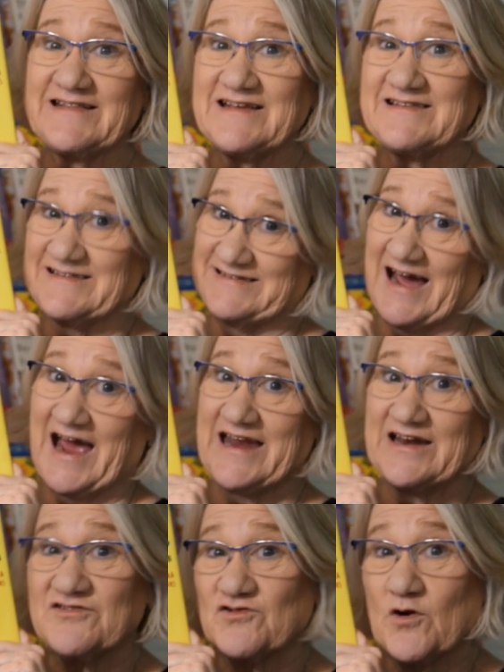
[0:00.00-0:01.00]
this
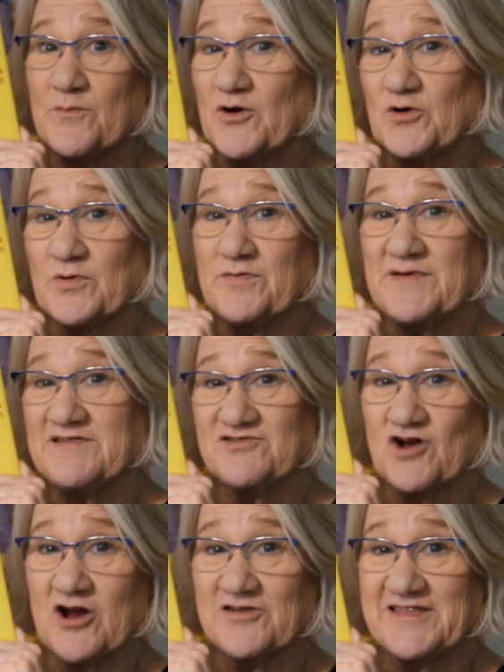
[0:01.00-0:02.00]
dinosaur book with Miss
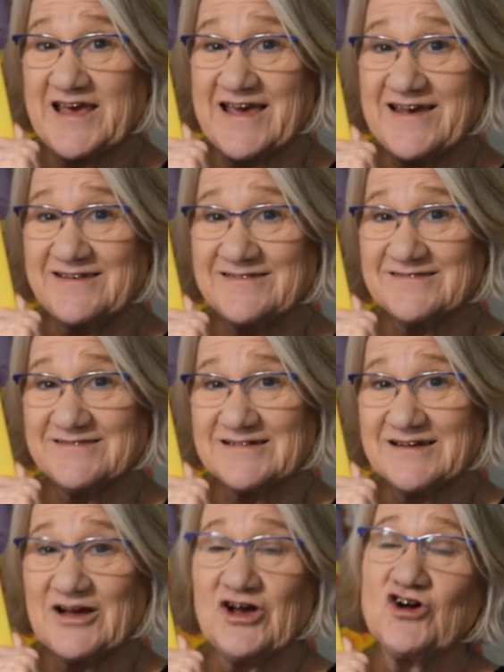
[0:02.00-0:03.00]
Dorothy?
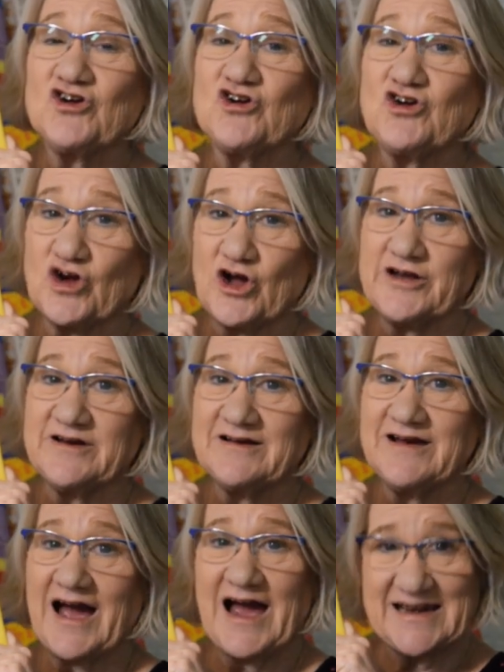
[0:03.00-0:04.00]
Good.
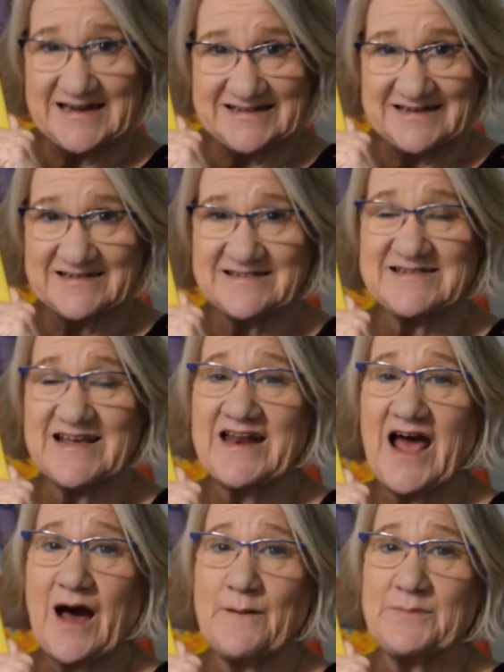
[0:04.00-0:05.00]
I need you to sit
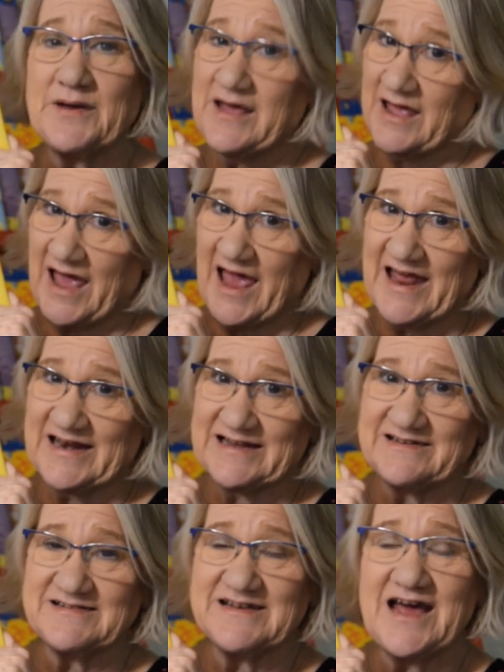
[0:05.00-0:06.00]
up and
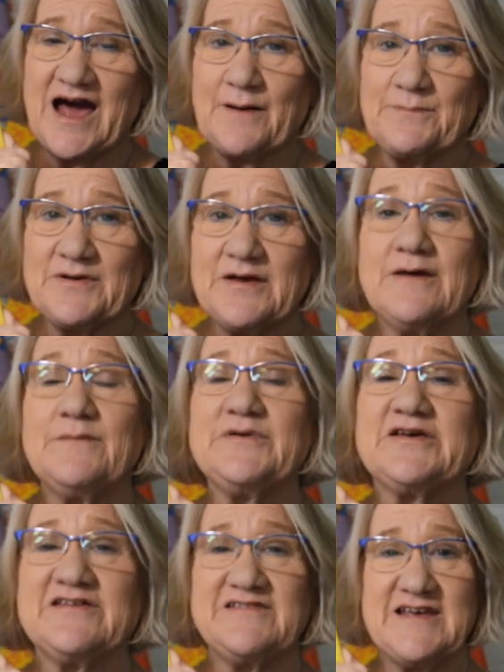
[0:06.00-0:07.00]
listen up
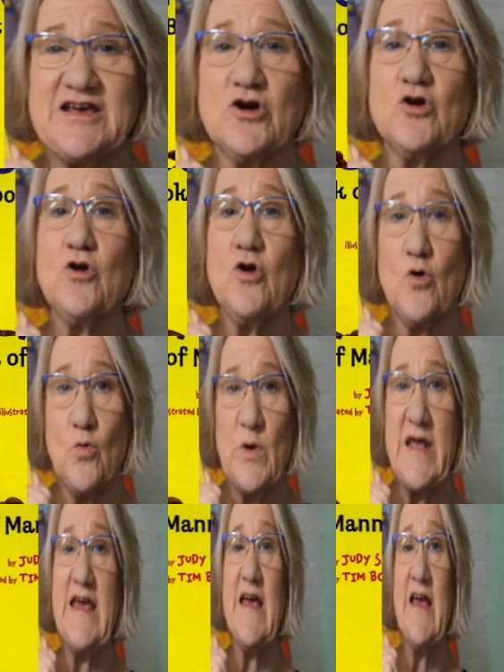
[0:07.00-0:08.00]
because here we